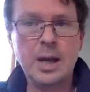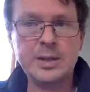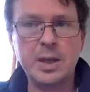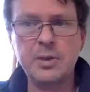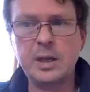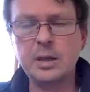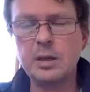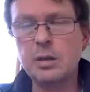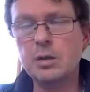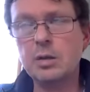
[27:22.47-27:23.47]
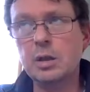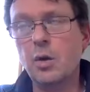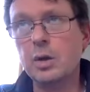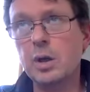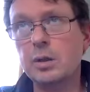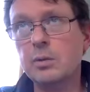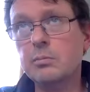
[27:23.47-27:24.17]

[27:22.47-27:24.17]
as I think, a